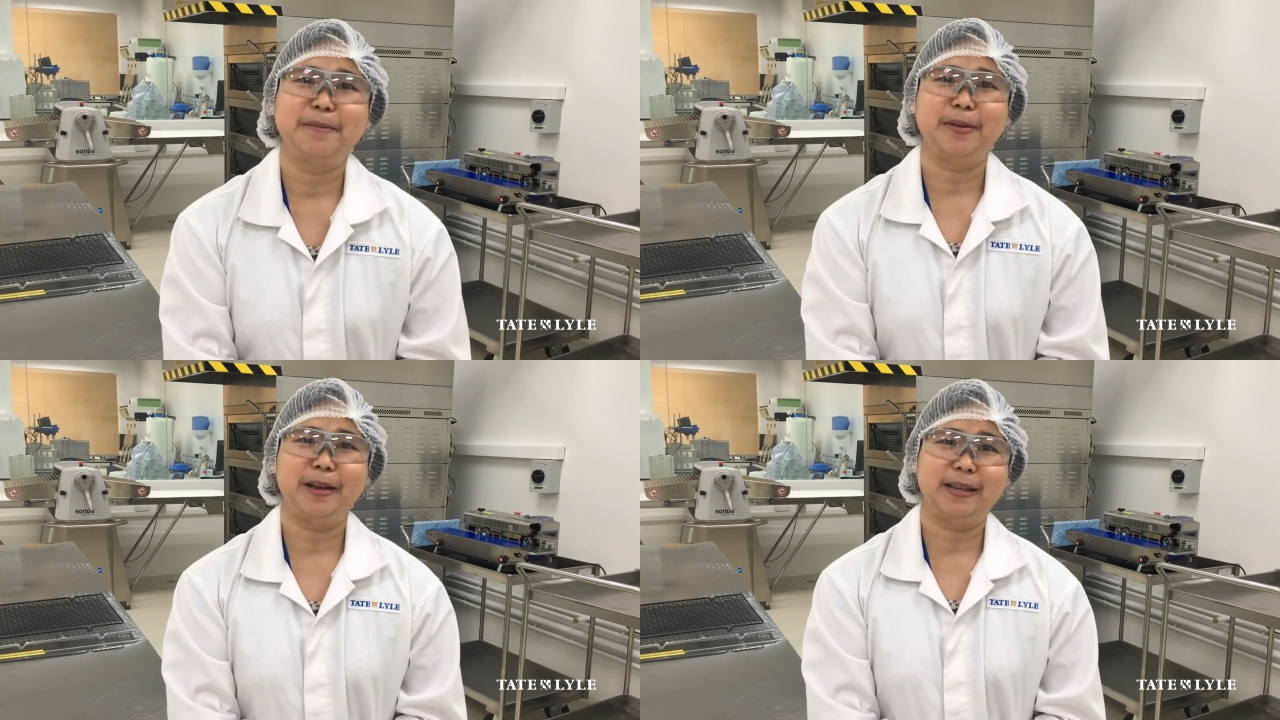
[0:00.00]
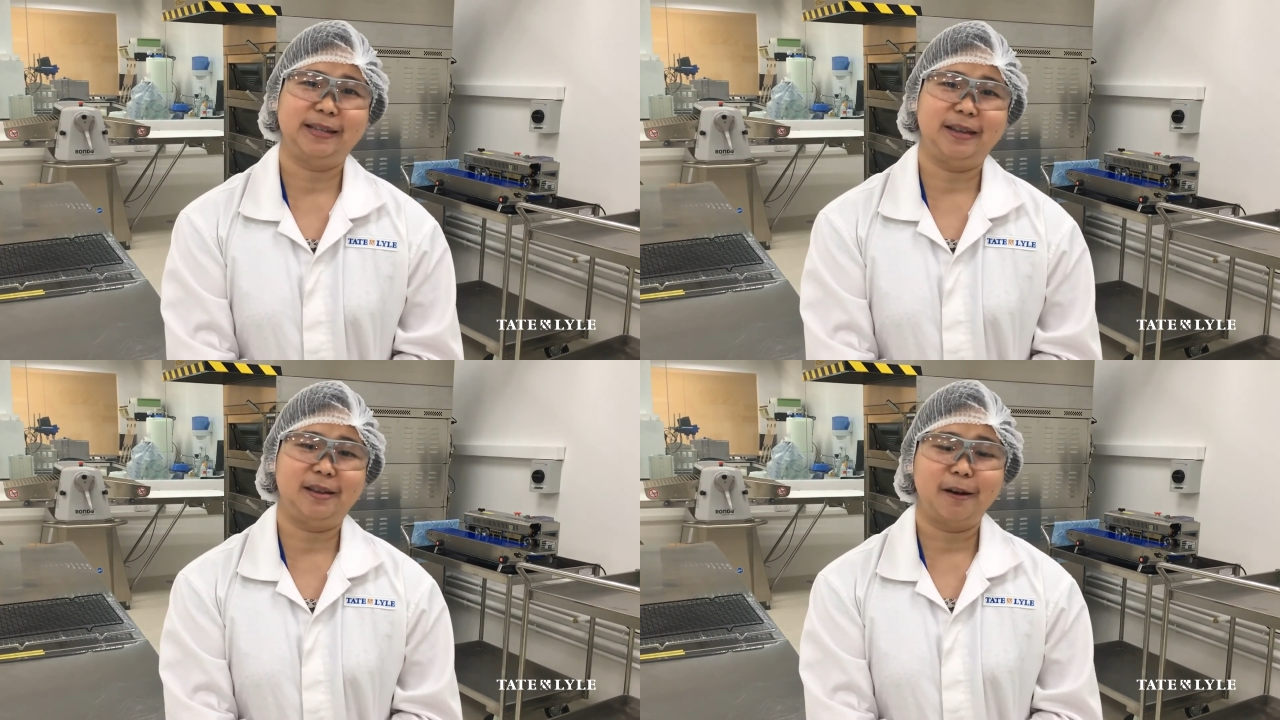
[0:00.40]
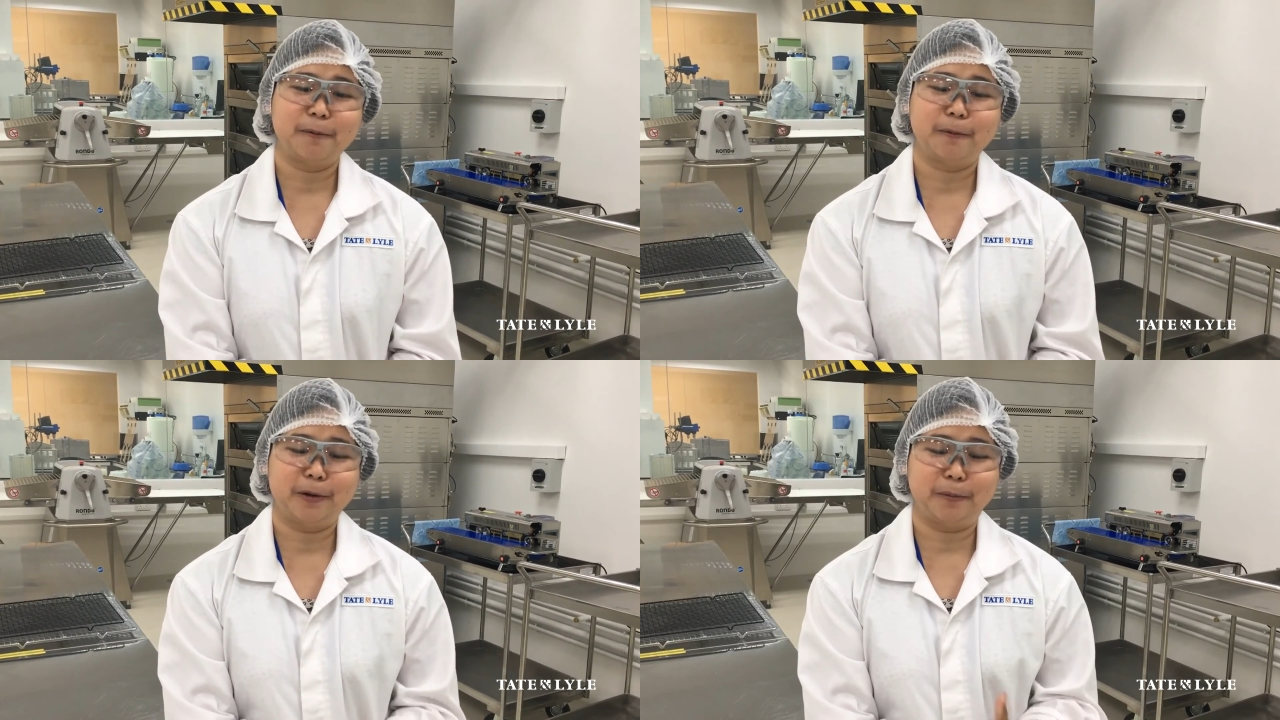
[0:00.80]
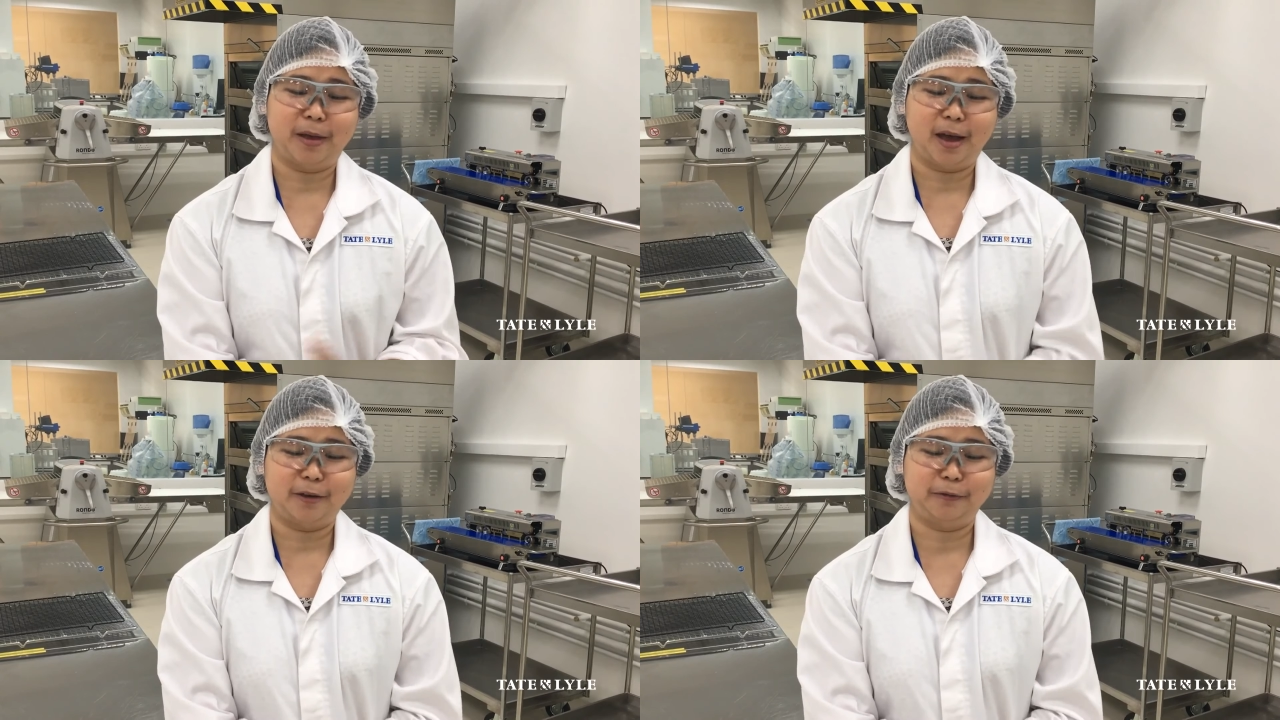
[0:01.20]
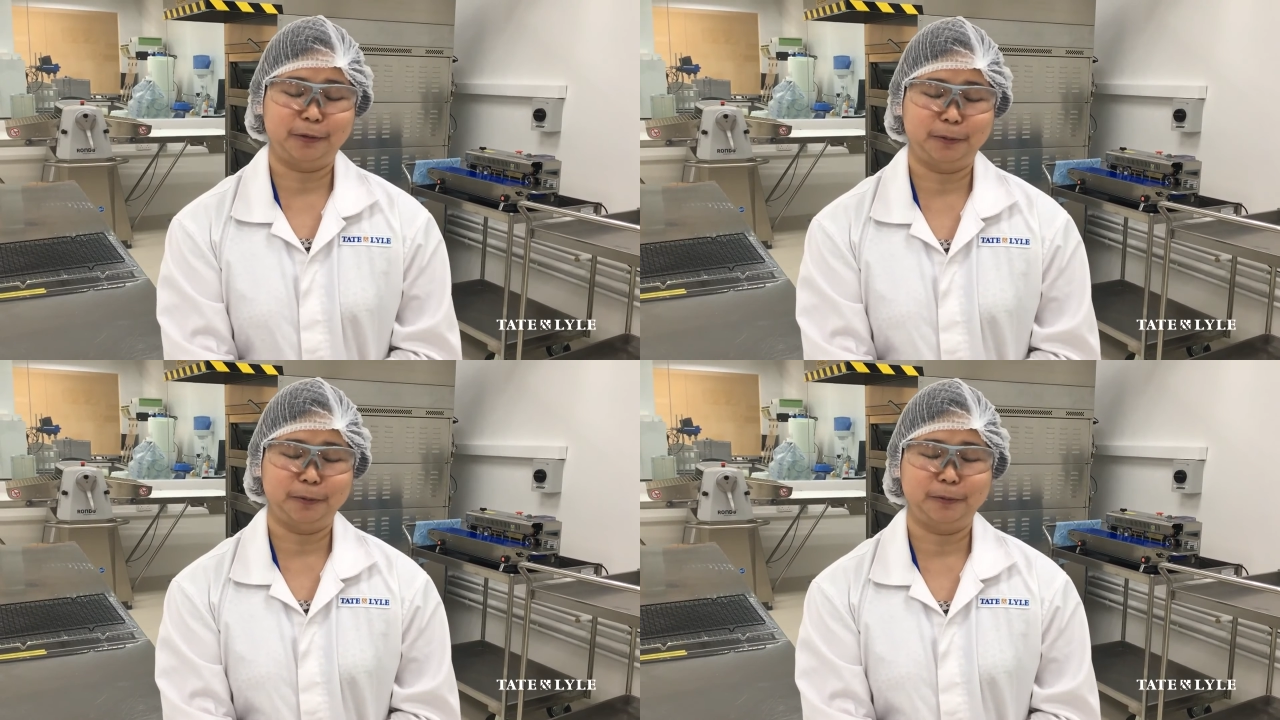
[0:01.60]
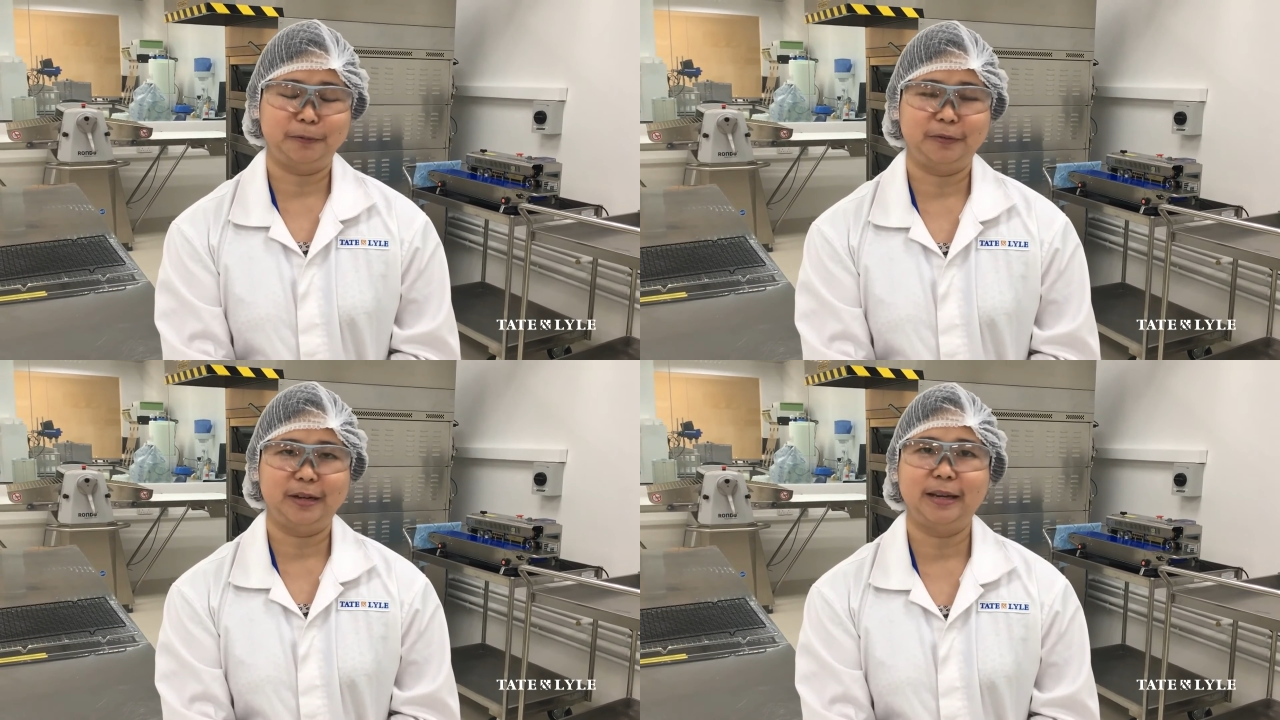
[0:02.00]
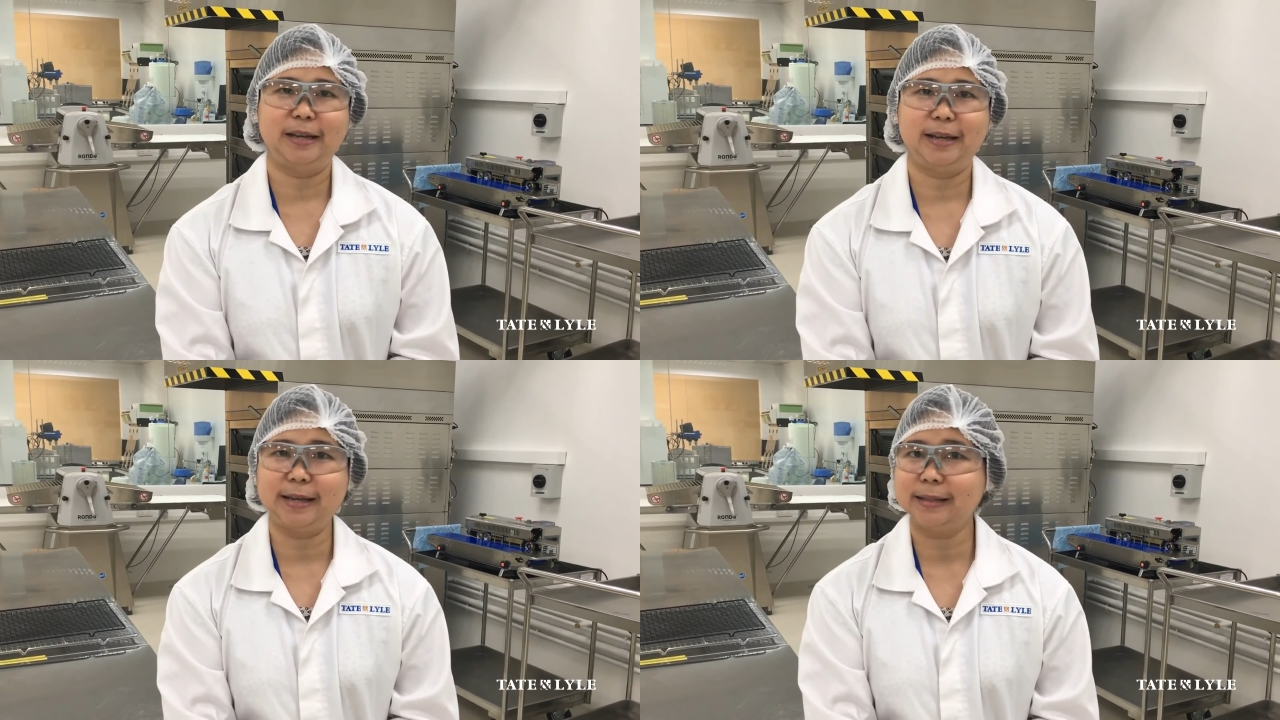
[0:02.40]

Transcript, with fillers: because in our work we have to really